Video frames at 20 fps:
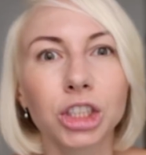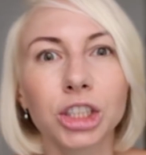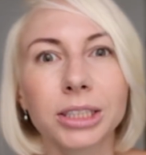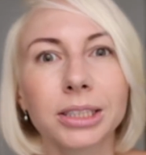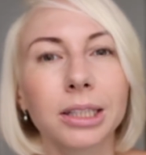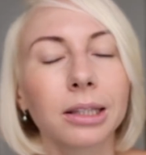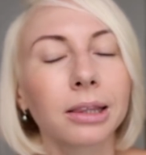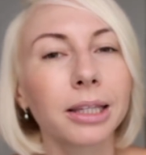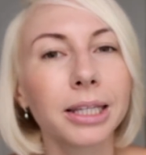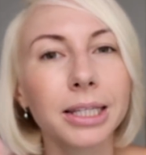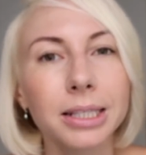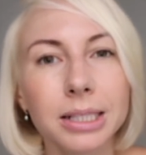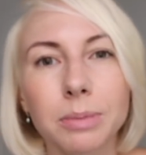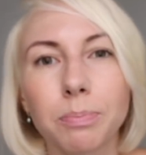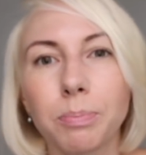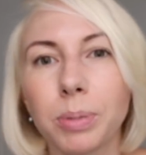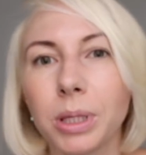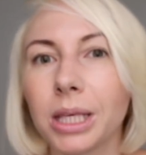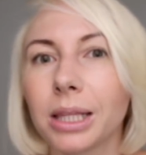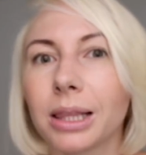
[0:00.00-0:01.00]
it just at
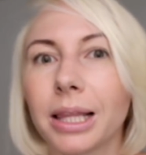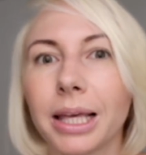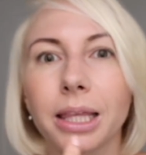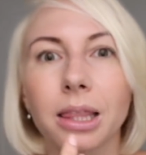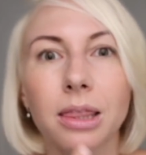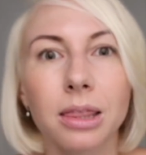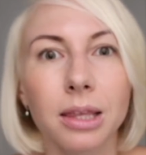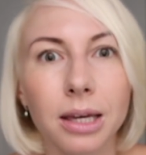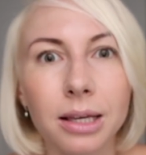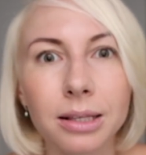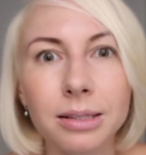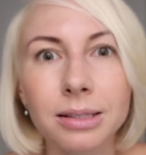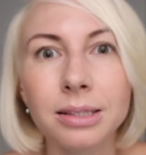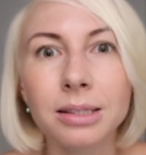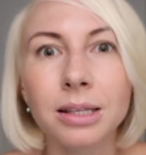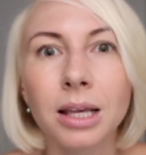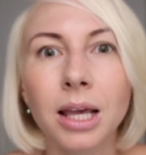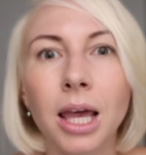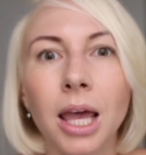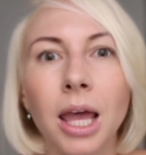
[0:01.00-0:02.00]
least be like
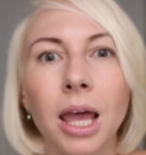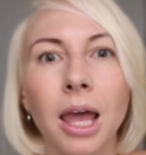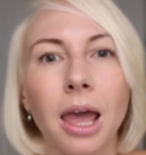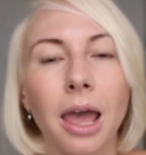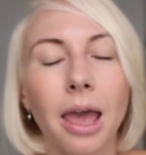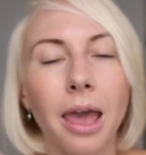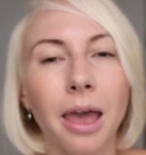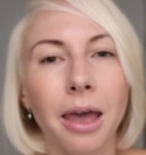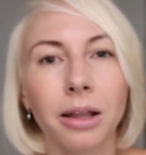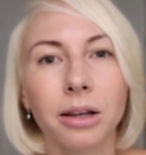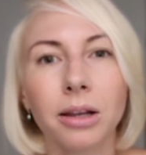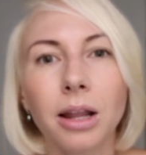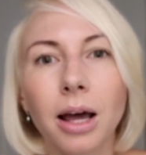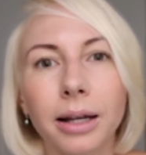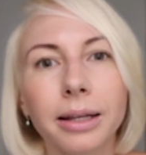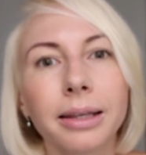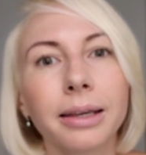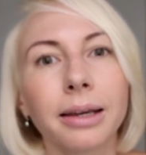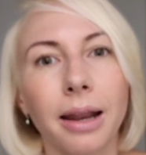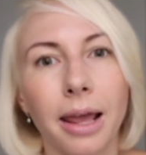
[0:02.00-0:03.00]
this and
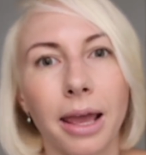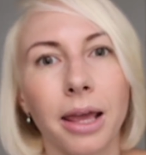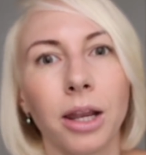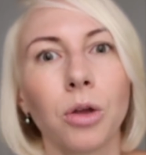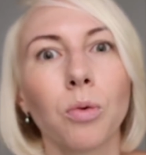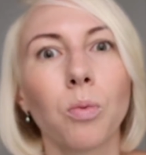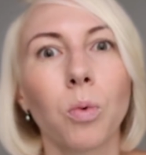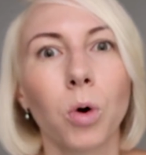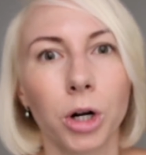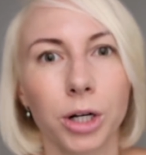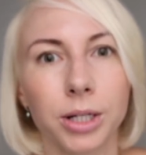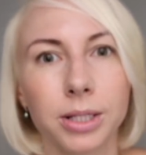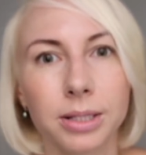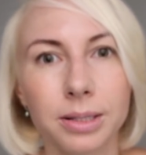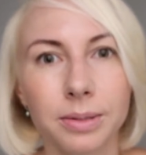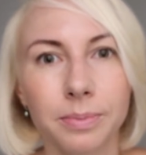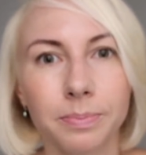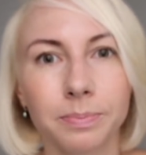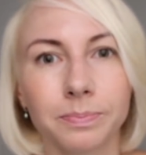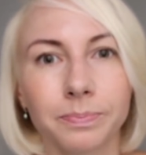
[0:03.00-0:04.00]
not get any
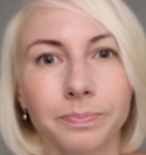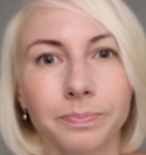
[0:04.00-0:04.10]
worse.